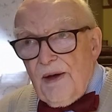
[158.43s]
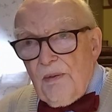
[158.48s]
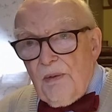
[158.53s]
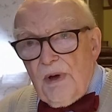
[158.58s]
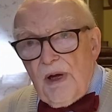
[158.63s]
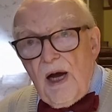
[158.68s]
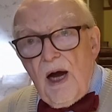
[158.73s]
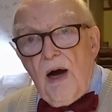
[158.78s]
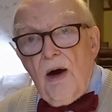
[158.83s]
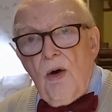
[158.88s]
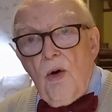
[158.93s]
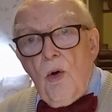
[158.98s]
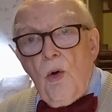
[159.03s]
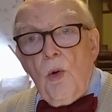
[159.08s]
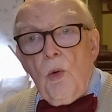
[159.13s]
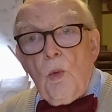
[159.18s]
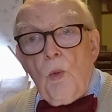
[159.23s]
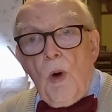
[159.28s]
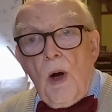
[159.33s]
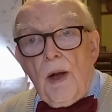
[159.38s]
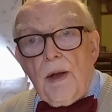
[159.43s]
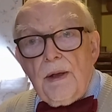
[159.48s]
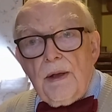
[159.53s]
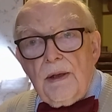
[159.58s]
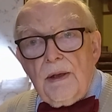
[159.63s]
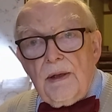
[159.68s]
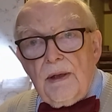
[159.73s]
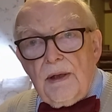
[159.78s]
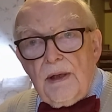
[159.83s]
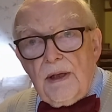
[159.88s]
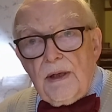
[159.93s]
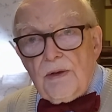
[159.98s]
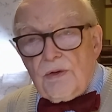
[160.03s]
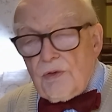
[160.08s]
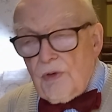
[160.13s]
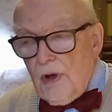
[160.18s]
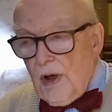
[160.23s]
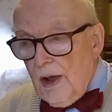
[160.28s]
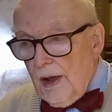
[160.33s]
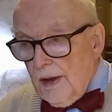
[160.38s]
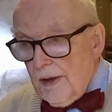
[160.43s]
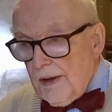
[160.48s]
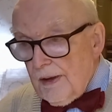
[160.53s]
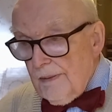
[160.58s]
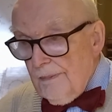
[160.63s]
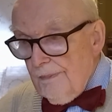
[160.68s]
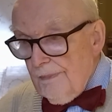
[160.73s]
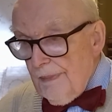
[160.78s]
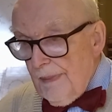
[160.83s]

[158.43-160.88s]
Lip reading: We are all one in Christ.